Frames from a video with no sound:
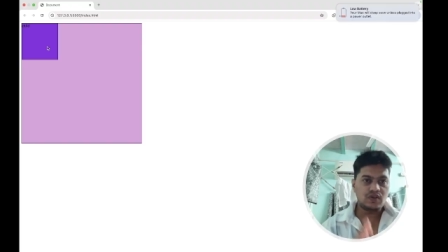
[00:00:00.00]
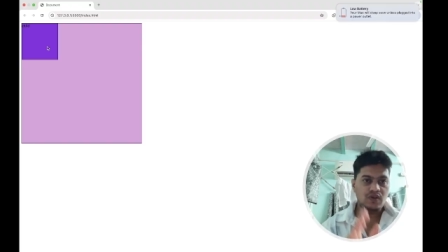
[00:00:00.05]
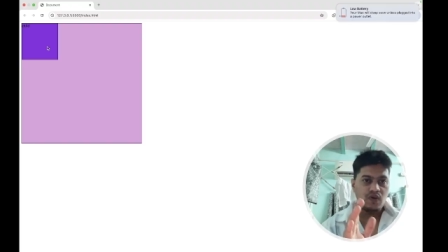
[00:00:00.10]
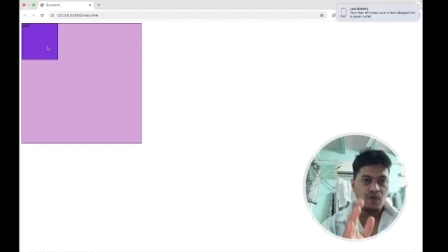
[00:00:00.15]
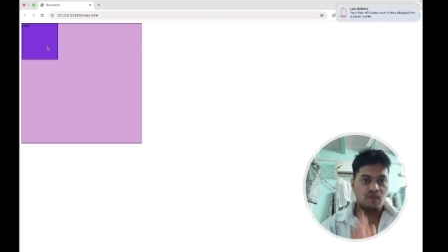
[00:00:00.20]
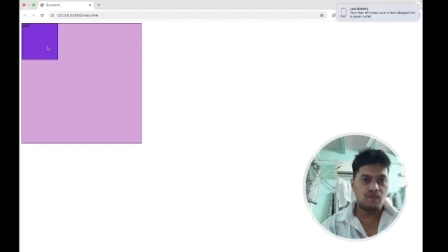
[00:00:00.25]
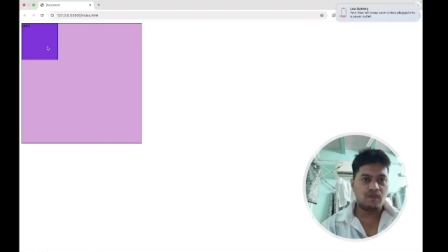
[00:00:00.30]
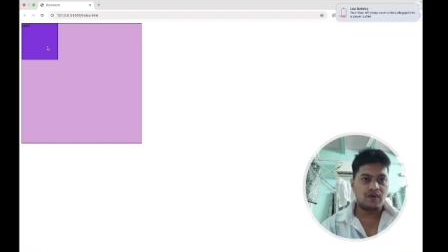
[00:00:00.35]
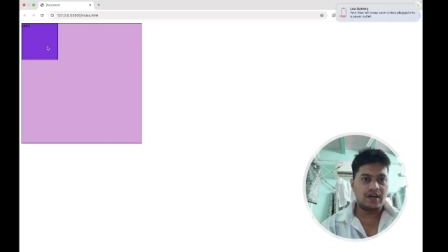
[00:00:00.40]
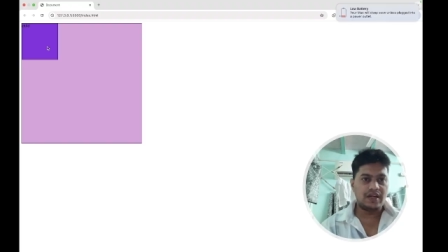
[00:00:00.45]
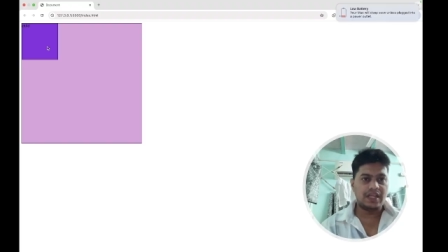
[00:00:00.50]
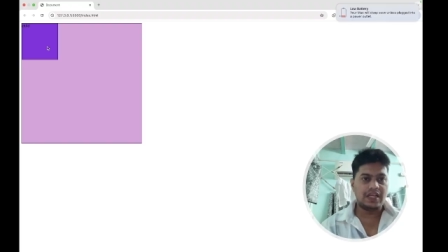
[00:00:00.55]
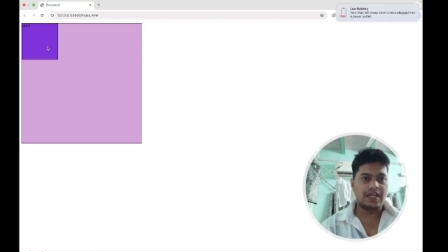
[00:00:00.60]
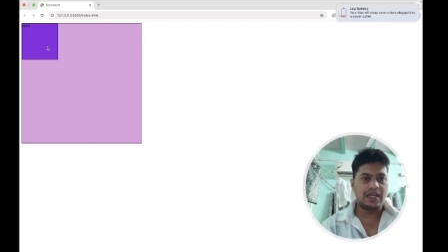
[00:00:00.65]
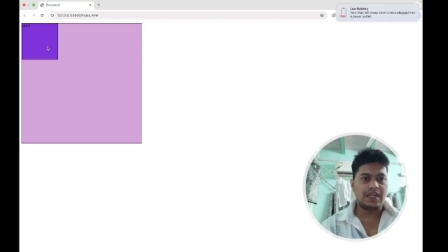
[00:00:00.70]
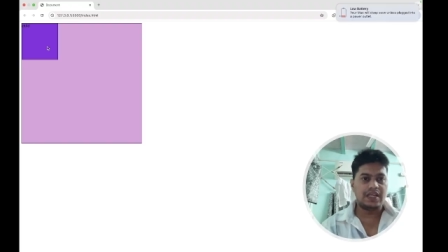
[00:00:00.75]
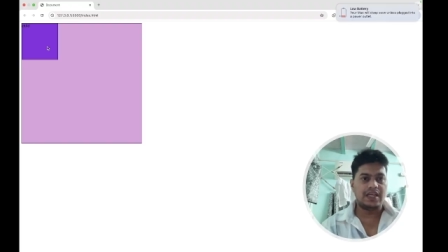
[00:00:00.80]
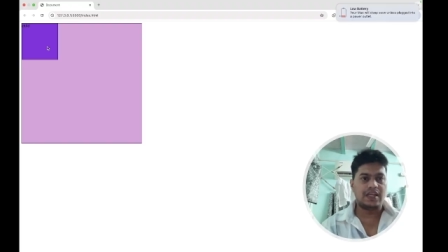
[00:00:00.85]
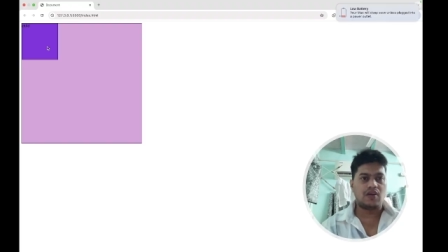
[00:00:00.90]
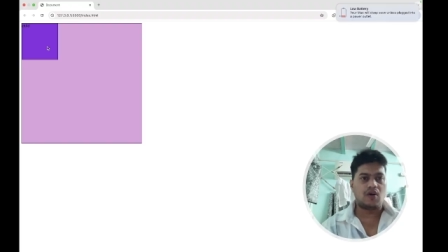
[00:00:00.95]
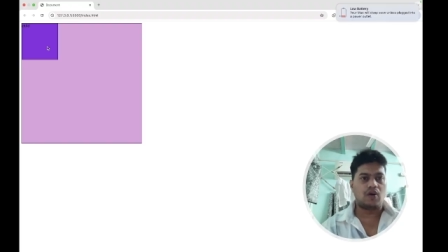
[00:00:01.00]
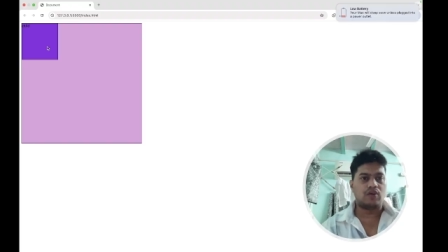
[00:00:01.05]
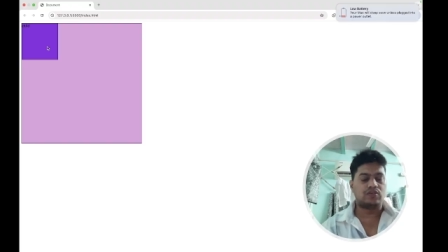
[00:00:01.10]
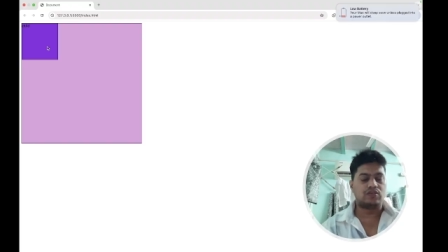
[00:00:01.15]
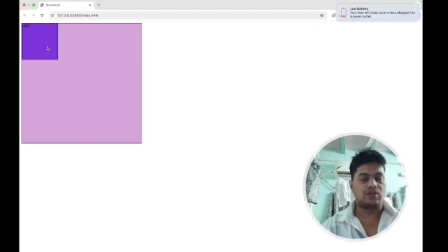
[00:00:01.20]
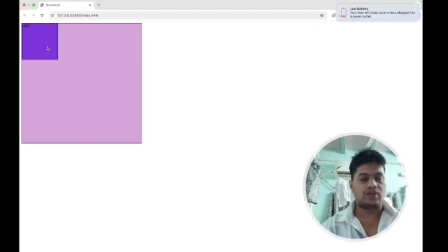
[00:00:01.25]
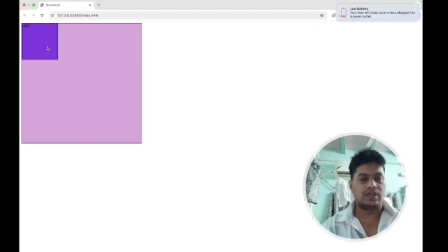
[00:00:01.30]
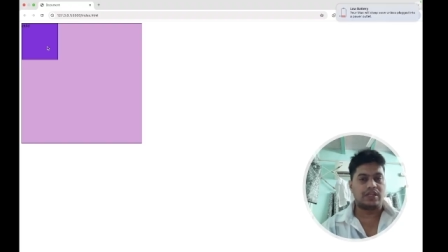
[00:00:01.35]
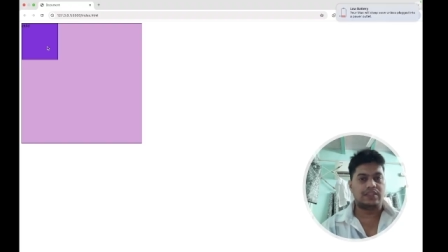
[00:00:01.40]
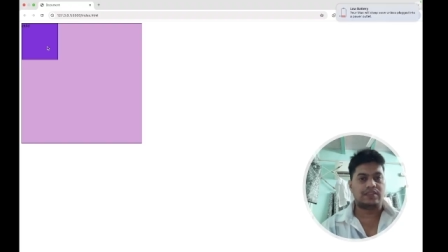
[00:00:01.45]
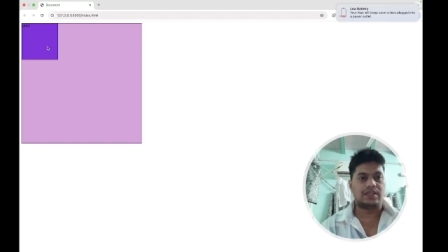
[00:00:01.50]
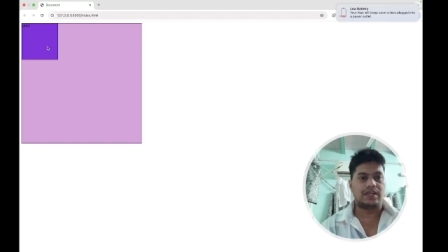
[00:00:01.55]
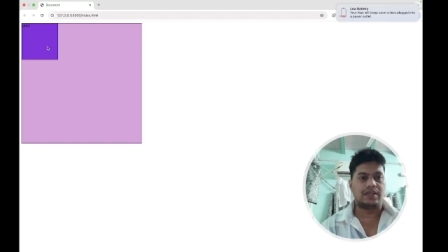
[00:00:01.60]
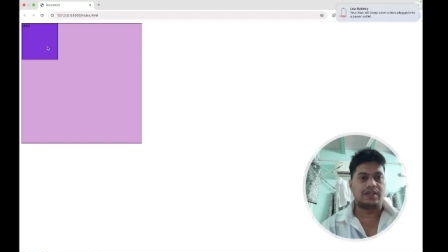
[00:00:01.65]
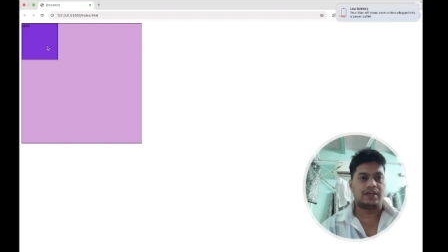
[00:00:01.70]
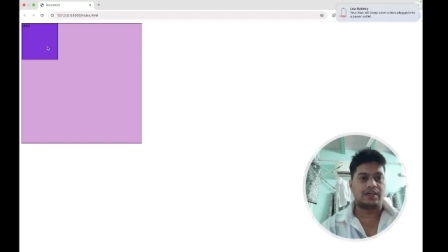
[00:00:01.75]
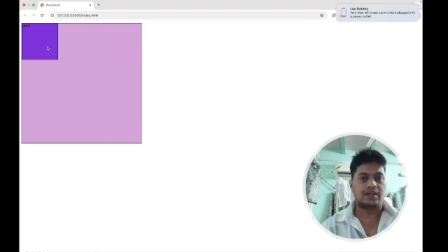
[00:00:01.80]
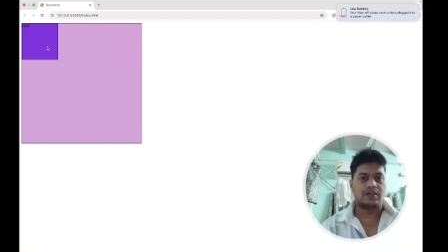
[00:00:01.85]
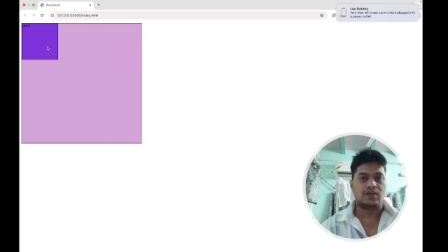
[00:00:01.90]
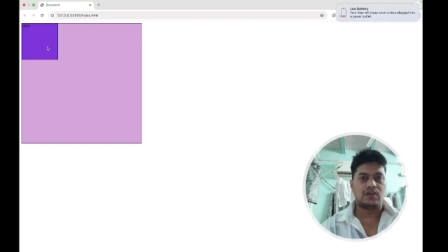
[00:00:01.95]
vertically and horizontally
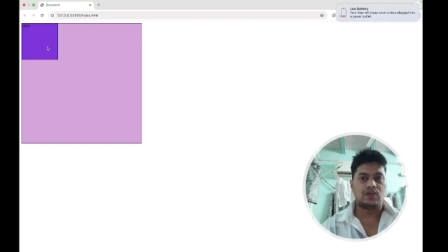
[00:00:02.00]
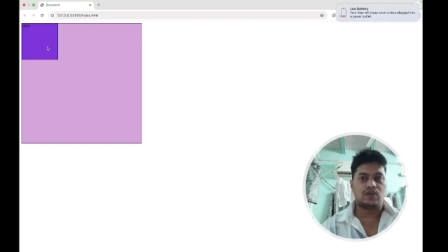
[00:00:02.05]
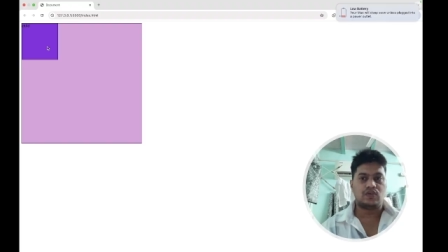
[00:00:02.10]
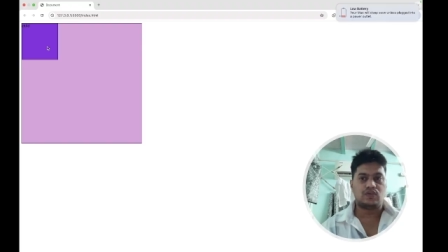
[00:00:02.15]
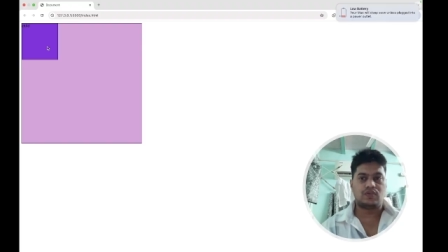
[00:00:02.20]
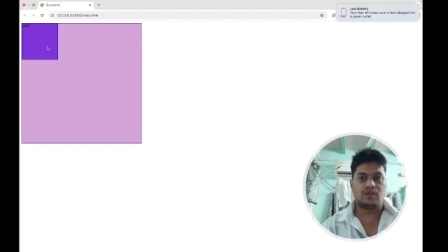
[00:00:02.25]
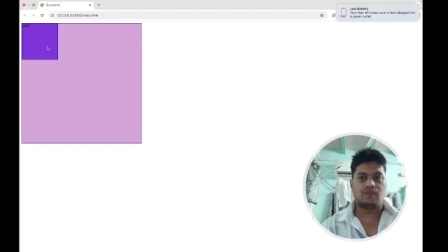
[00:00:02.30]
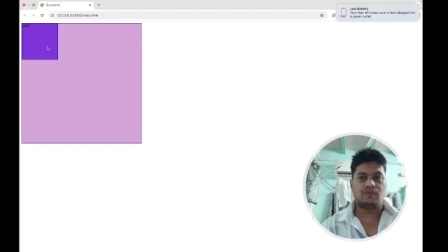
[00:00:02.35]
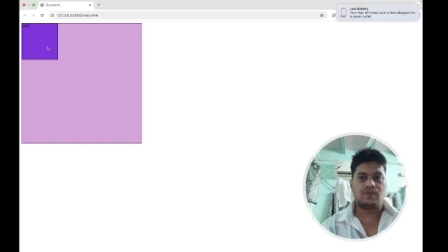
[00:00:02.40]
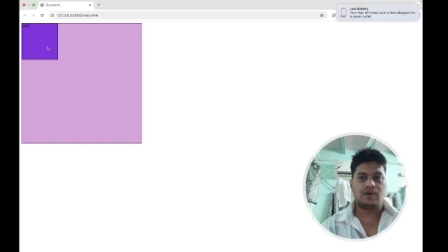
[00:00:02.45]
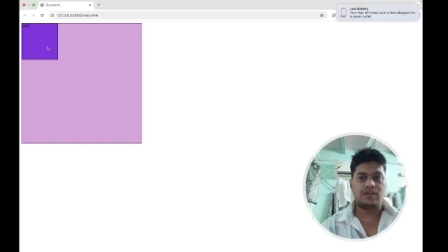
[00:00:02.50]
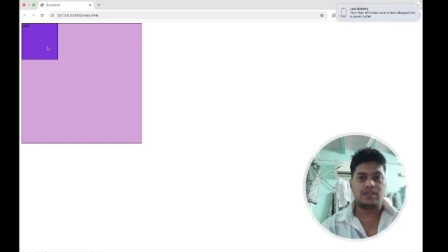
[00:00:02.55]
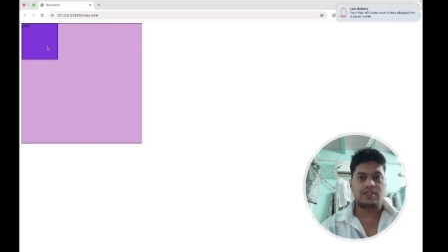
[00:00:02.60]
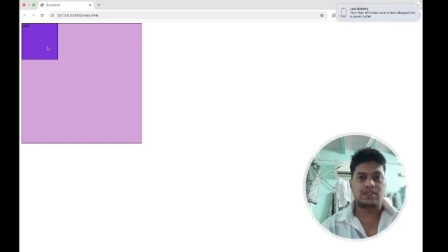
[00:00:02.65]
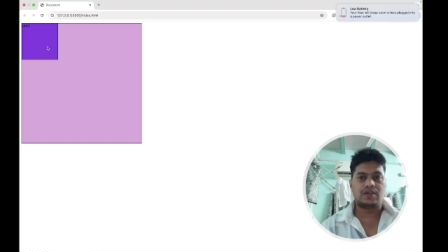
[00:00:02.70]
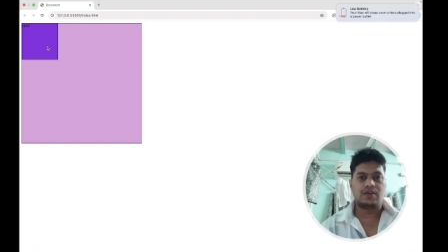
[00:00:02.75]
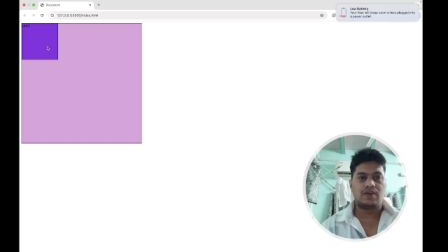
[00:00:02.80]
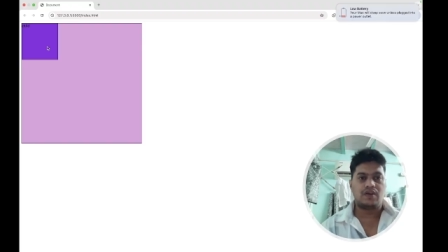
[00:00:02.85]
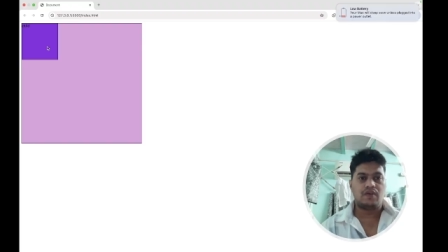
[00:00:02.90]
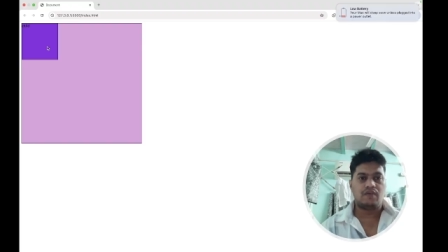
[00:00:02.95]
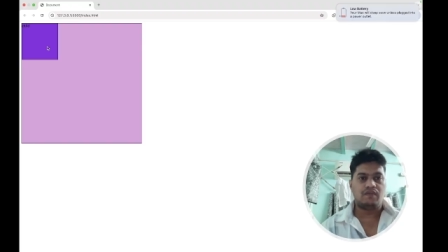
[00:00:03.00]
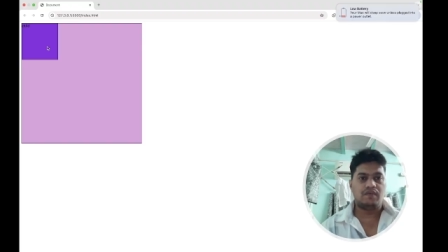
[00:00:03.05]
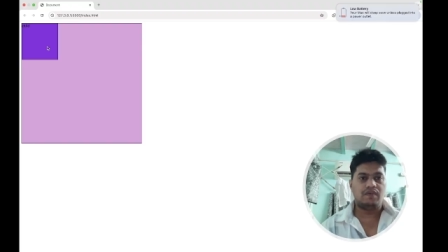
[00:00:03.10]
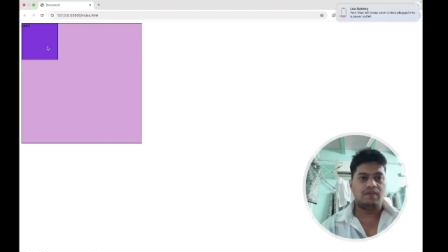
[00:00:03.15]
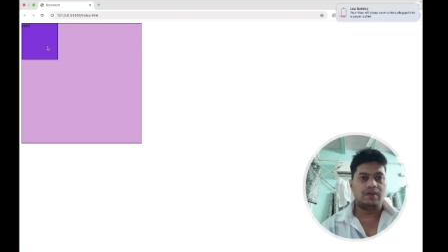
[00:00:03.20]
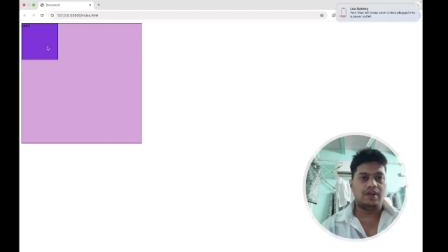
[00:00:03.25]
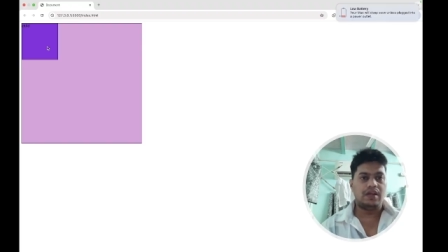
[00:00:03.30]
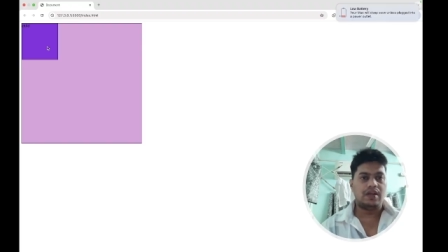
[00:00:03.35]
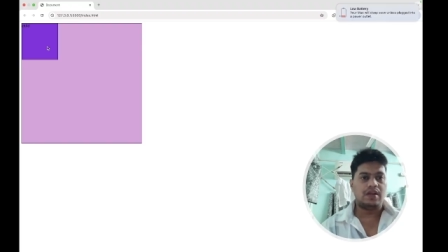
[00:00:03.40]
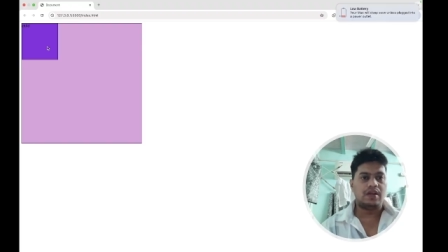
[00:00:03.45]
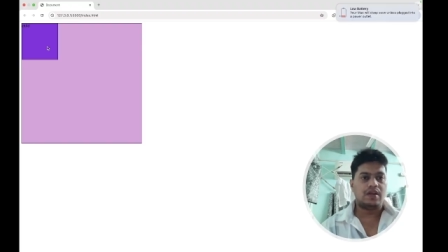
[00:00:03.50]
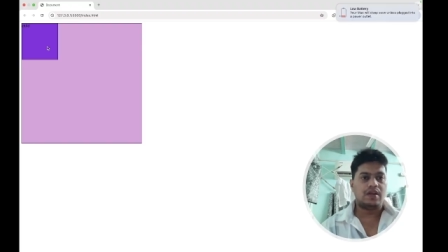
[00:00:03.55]
centered. So first we will